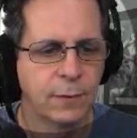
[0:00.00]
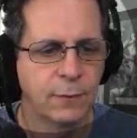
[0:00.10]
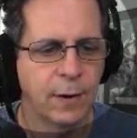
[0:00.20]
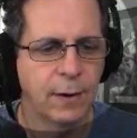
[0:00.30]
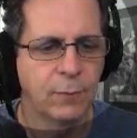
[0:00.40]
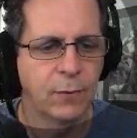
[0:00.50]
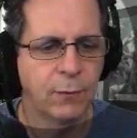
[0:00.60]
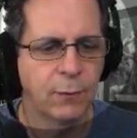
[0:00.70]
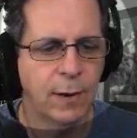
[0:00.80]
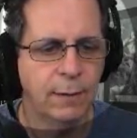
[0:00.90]
to
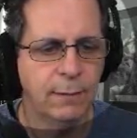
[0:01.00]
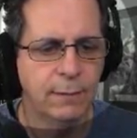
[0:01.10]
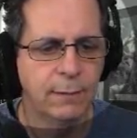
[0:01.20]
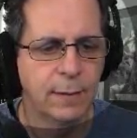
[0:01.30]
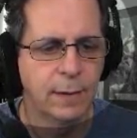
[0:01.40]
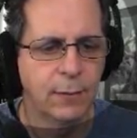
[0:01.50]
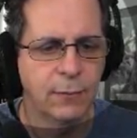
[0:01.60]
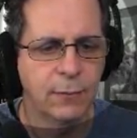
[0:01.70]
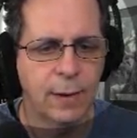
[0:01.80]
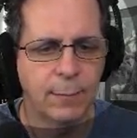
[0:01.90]
the right, he
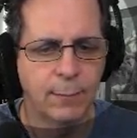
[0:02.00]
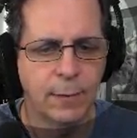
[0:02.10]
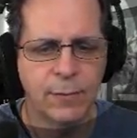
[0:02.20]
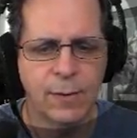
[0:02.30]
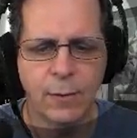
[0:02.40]
looks right. It's not